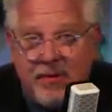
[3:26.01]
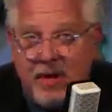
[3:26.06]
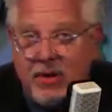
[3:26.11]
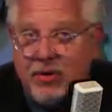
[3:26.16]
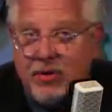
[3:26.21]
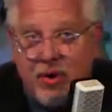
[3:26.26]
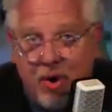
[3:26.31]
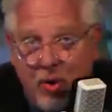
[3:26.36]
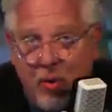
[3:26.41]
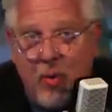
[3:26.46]

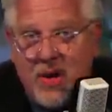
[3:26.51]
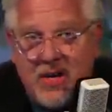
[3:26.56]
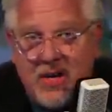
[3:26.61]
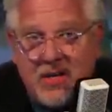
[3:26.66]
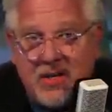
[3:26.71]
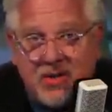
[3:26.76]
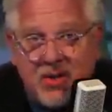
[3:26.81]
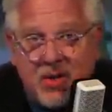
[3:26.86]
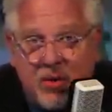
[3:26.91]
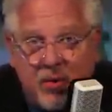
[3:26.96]
No one
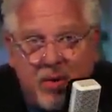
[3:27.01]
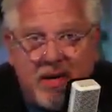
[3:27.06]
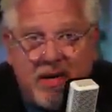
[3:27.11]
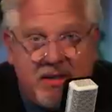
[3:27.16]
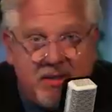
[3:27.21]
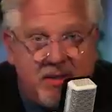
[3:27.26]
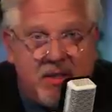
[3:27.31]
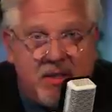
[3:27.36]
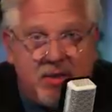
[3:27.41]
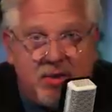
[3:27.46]

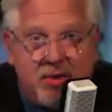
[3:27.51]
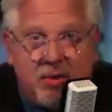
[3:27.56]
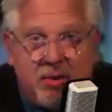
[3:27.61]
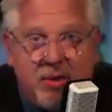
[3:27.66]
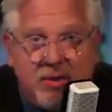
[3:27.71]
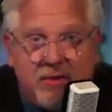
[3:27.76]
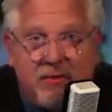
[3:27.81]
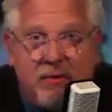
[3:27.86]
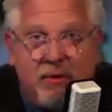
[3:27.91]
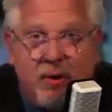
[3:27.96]
disagrees that
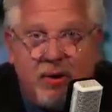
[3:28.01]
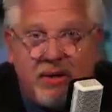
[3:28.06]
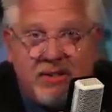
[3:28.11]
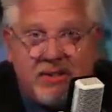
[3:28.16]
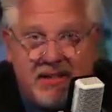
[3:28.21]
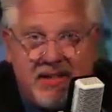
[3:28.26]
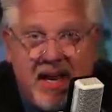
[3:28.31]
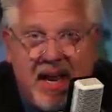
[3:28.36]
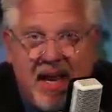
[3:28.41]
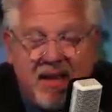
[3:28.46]
George Floyd's
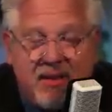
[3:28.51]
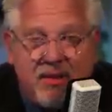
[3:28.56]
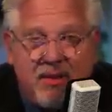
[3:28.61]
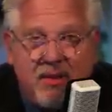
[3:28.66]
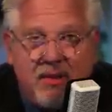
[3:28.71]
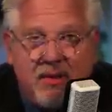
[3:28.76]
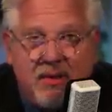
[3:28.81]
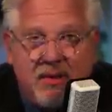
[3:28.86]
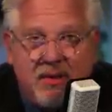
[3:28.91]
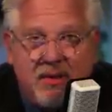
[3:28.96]

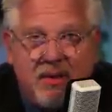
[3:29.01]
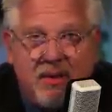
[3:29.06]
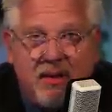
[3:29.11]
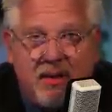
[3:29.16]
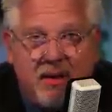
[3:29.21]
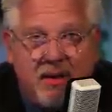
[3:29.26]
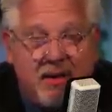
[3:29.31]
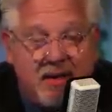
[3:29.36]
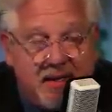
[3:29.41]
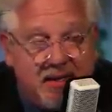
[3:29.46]
death
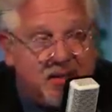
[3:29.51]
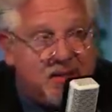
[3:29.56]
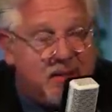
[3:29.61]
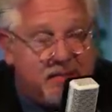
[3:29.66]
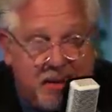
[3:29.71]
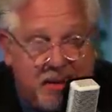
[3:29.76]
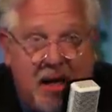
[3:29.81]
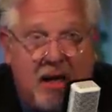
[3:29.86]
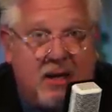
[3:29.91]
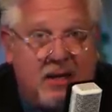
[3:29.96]
uh, is
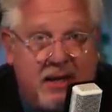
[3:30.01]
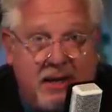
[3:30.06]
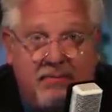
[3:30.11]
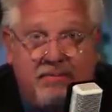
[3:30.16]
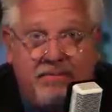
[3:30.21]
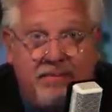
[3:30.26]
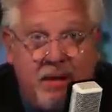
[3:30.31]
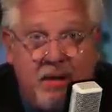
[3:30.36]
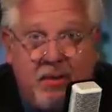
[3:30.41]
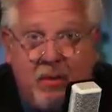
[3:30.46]
appalling.
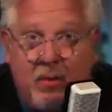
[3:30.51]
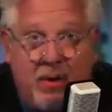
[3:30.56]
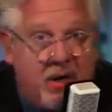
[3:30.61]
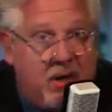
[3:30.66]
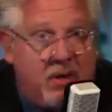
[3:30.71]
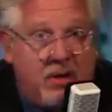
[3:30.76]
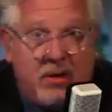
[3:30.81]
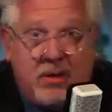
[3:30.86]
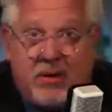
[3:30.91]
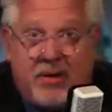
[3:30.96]
We
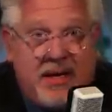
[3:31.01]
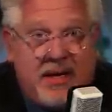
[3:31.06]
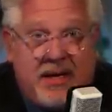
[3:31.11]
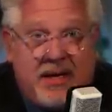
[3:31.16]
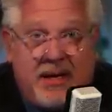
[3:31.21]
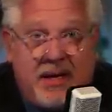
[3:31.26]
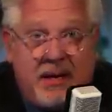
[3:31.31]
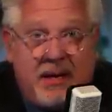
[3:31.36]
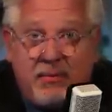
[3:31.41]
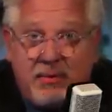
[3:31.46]
all
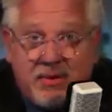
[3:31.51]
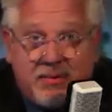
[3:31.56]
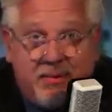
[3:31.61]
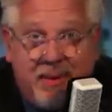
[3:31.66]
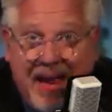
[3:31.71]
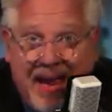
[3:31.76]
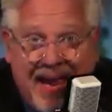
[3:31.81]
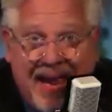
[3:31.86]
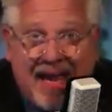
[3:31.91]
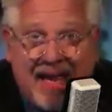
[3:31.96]
agree it was
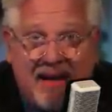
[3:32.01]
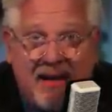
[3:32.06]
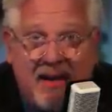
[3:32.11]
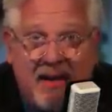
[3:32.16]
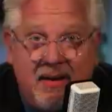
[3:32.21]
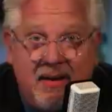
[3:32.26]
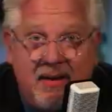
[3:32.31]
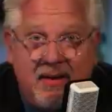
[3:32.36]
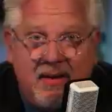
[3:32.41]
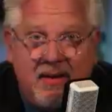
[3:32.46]

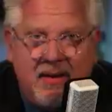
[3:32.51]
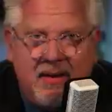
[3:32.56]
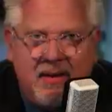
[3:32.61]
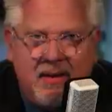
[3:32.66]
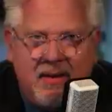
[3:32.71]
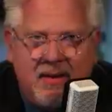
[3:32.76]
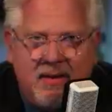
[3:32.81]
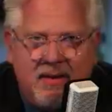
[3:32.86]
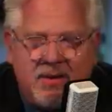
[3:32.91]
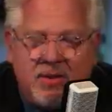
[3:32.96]
bad.
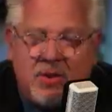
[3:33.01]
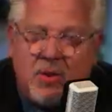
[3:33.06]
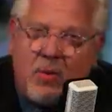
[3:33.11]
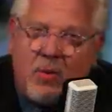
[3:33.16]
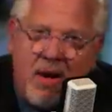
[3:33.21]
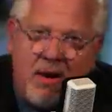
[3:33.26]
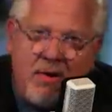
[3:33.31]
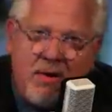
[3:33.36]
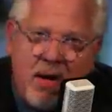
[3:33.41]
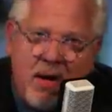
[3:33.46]
So,
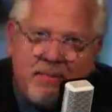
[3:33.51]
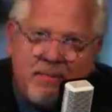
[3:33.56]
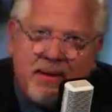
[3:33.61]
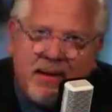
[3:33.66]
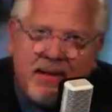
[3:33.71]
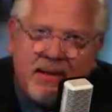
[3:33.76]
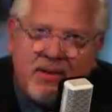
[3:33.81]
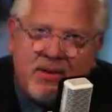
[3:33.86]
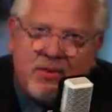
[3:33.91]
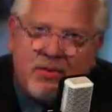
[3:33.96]
why are
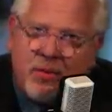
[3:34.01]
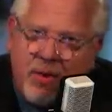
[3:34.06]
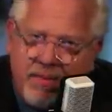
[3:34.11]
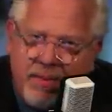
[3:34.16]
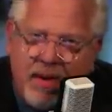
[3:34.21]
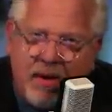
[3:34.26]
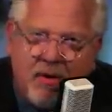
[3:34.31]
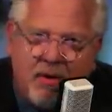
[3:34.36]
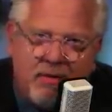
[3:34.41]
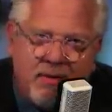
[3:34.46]
companies
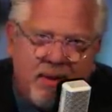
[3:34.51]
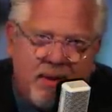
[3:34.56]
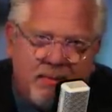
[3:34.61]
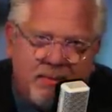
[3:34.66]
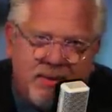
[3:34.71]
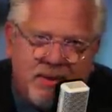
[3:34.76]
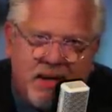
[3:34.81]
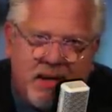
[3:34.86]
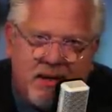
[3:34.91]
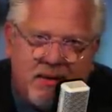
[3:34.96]
tripping over
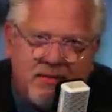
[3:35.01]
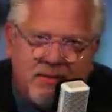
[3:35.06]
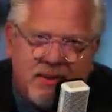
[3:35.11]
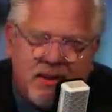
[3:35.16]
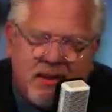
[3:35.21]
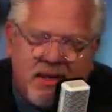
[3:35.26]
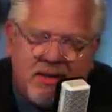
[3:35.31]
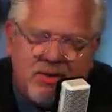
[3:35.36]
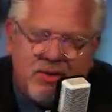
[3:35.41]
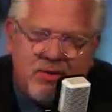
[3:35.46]
themselves
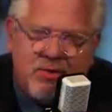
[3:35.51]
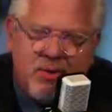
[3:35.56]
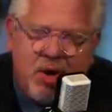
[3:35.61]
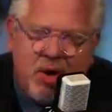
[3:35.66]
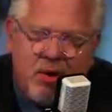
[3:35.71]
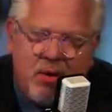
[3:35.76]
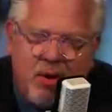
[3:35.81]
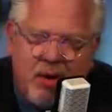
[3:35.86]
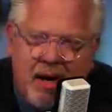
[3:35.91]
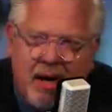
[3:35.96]
to let you
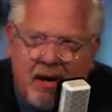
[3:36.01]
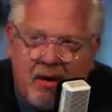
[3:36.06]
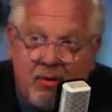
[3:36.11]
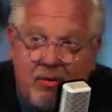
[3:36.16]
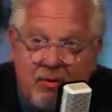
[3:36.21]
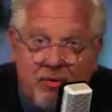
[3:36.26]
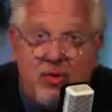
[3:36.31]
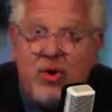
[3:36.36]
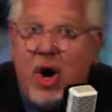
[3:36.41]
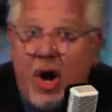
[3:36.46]
know
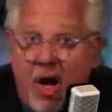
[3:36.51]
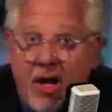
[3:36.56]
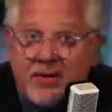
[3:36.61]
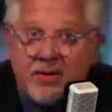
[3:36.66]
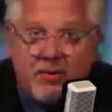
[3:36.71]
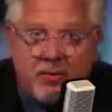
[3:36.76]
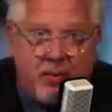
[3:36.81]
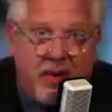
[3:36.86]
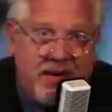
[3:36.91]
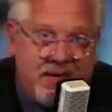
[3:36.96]
how not
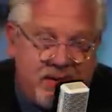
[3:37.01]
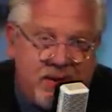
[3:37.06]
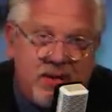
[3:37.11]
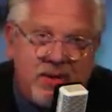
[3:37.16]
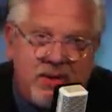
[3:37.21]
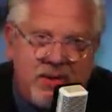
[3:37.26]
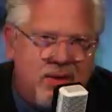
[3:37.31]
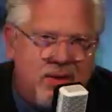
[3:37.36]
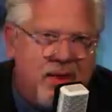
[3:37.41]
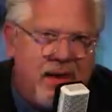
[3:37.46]

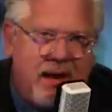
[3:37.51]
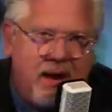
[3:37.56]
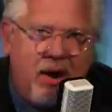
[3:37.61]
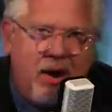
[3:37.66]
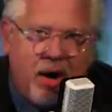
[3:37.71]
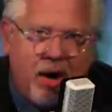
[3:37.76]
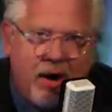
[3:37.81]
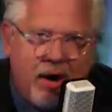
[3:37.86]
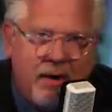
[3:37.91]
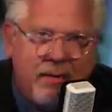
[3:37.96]
racist they
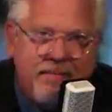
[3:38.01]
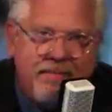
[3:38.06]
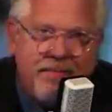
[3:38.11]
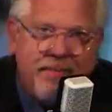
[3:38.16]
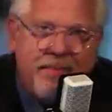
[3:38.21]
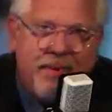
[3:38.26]
are?